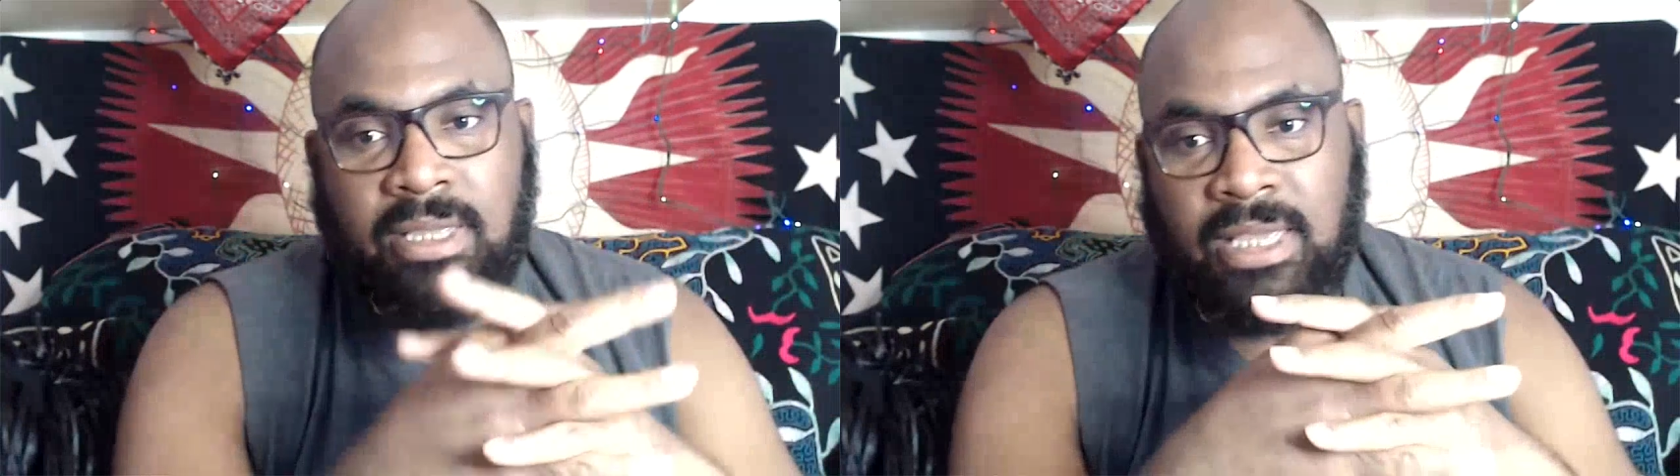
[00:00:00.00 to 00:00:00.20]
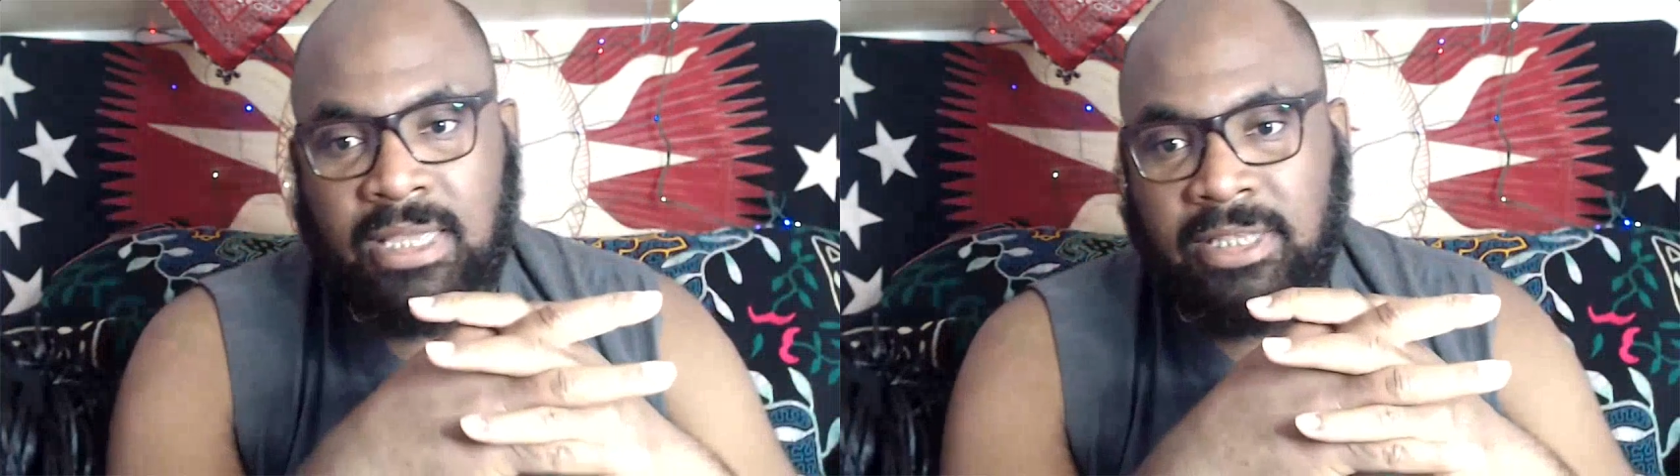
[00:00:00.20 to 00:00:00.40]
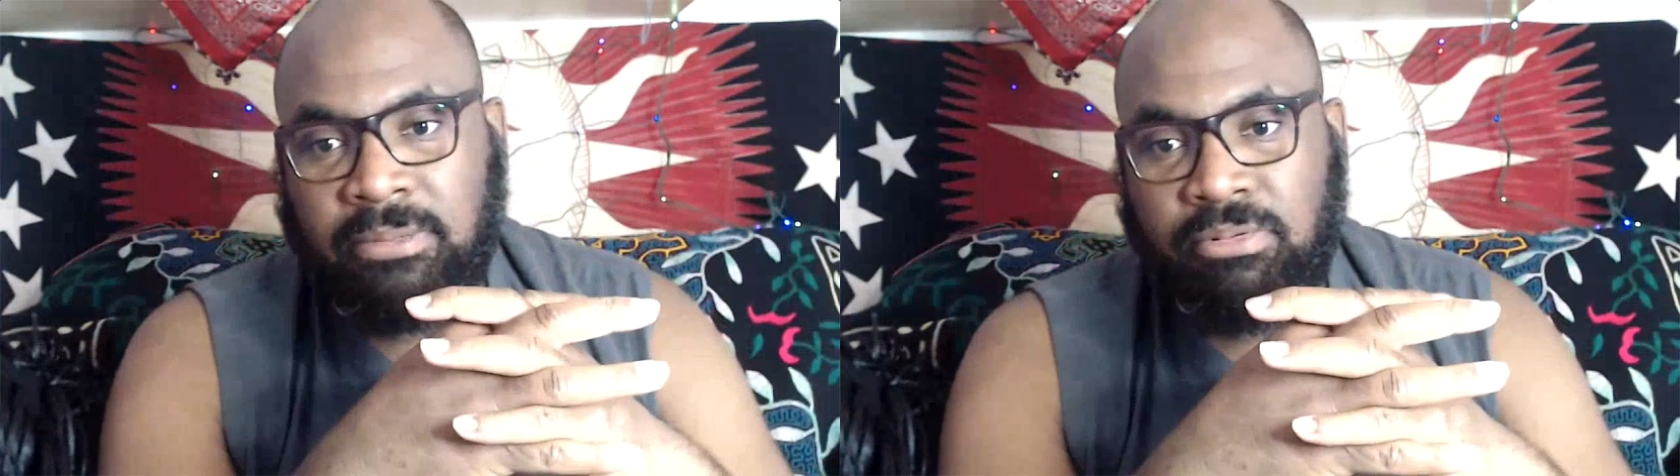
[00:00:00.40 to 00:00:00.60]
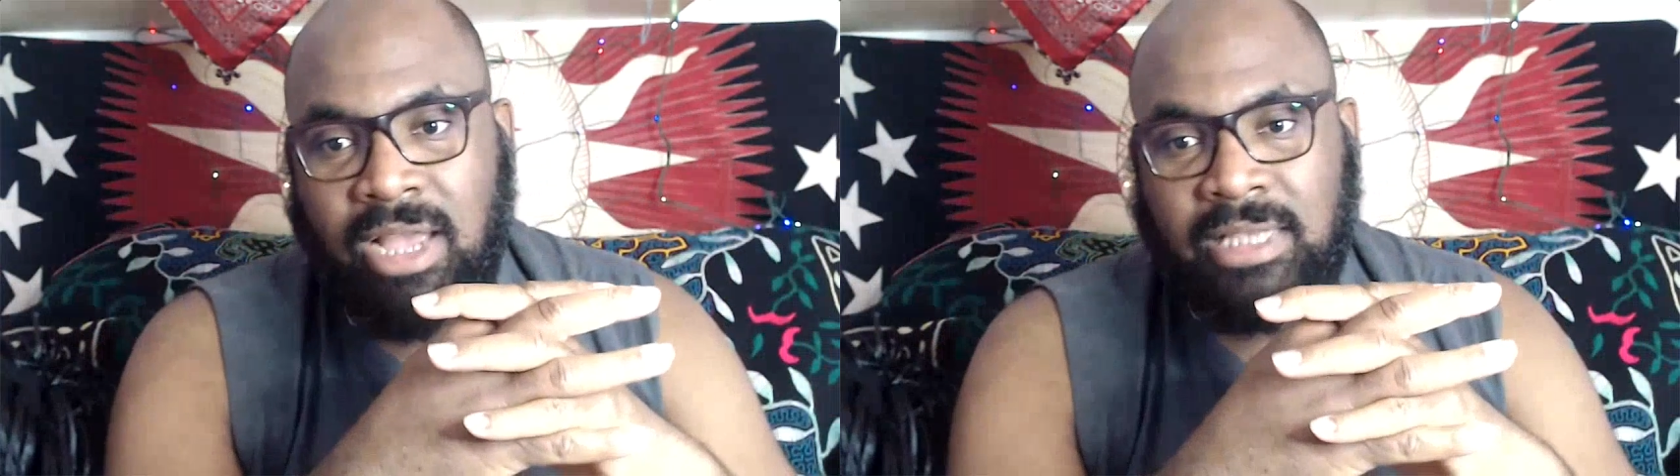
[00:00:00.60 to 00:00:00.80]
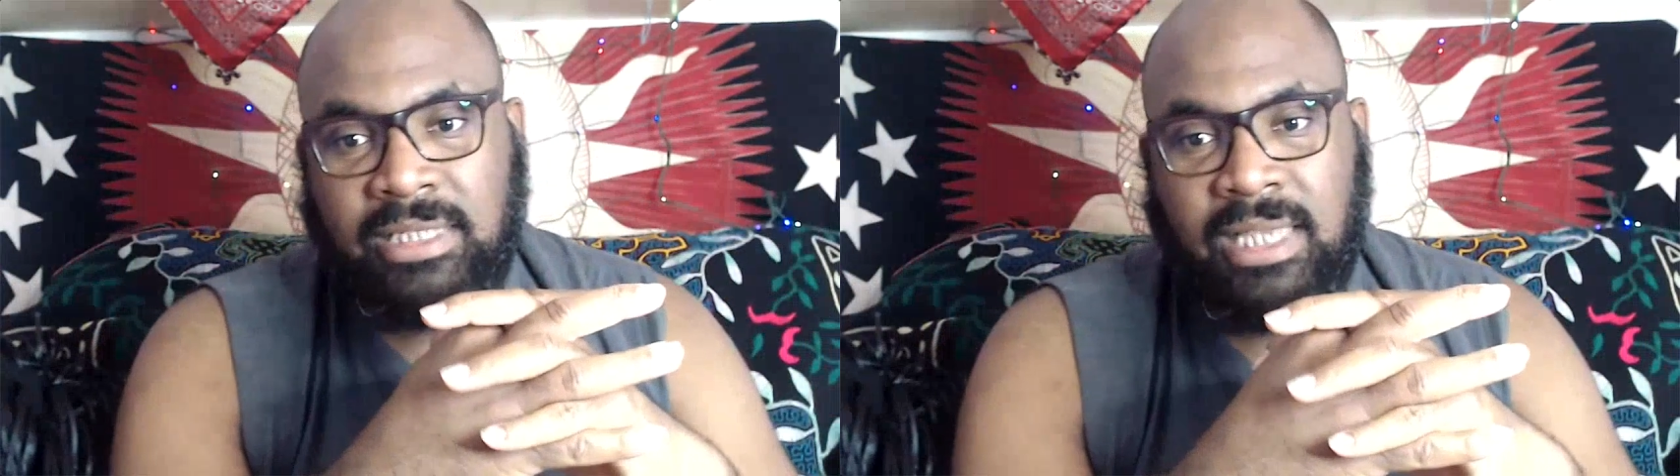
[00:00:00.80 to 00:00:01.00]
this
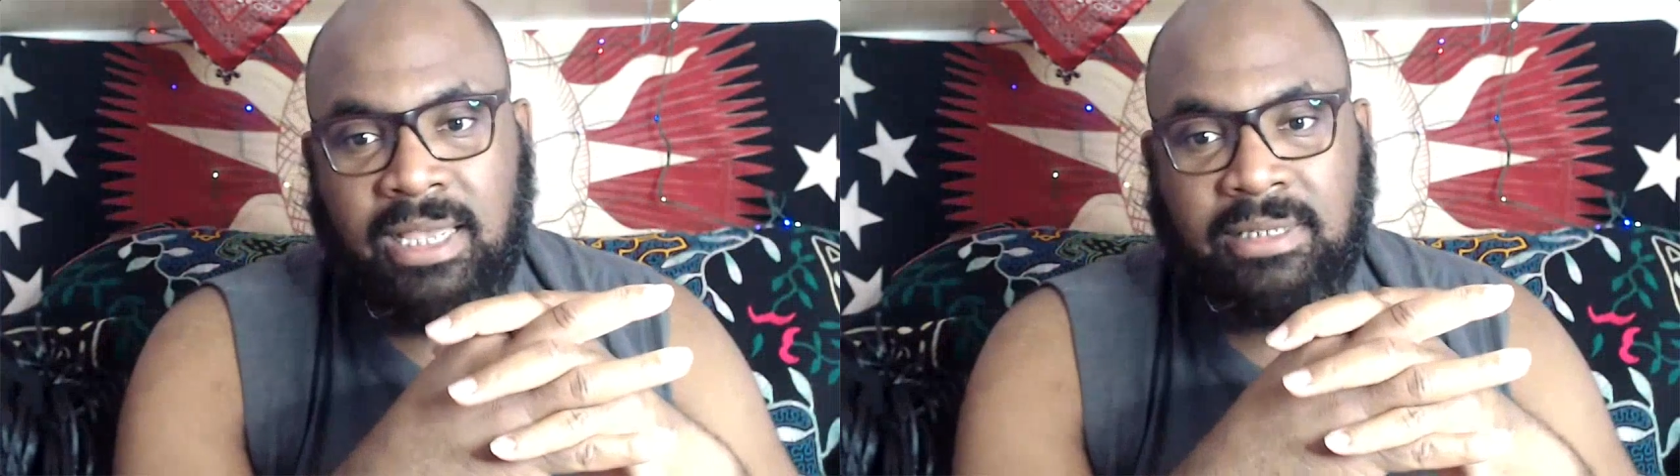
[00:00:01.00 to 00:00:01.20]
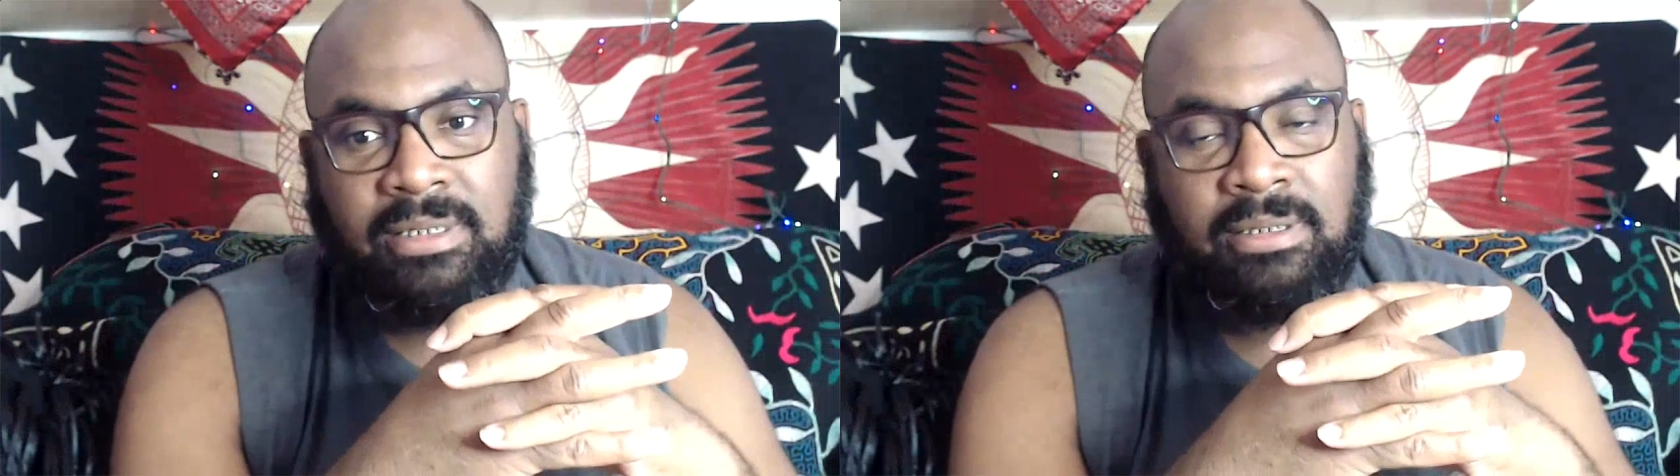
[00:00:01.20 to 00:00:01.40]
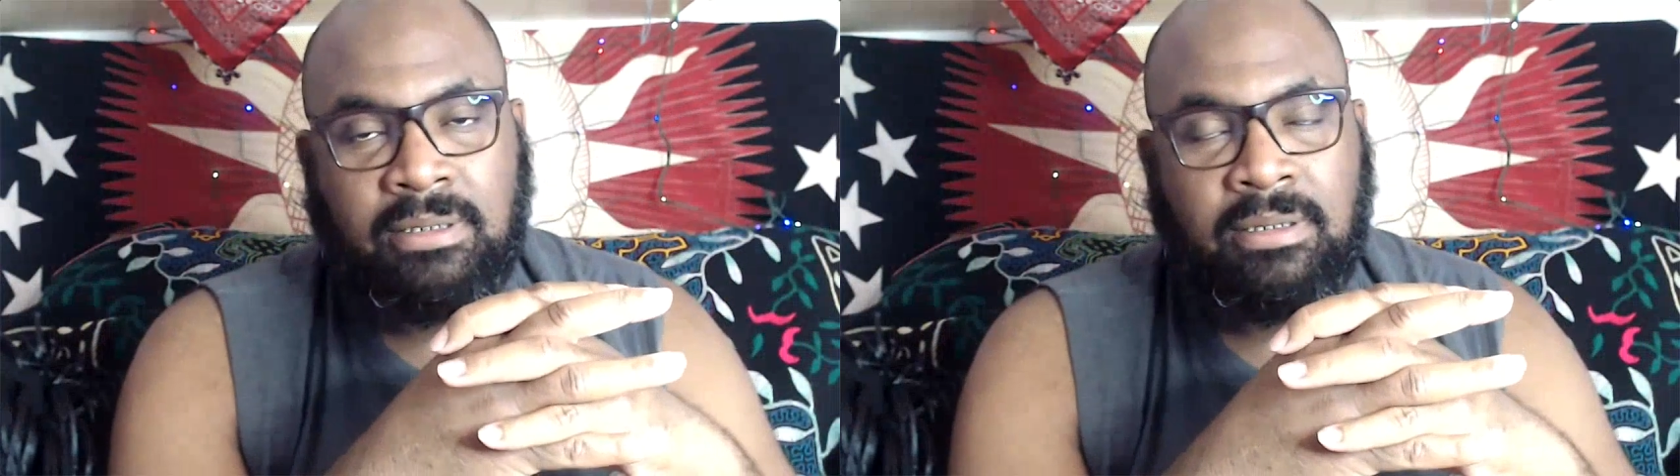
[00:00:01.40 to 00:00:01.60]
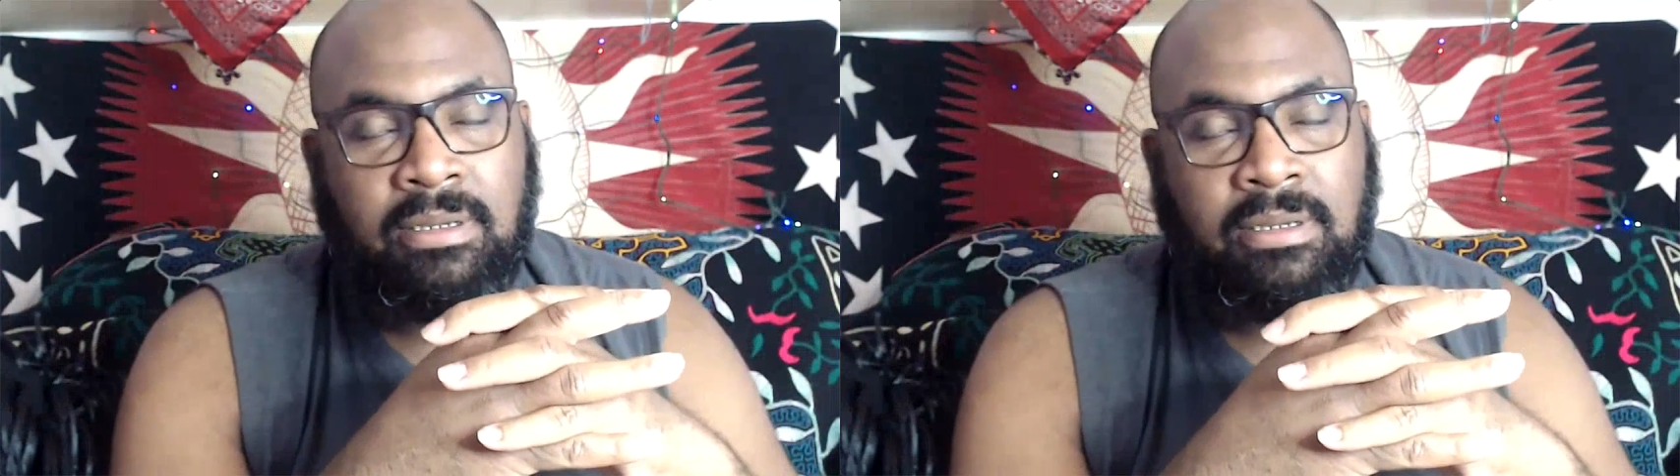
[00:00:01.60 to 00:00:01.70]
process,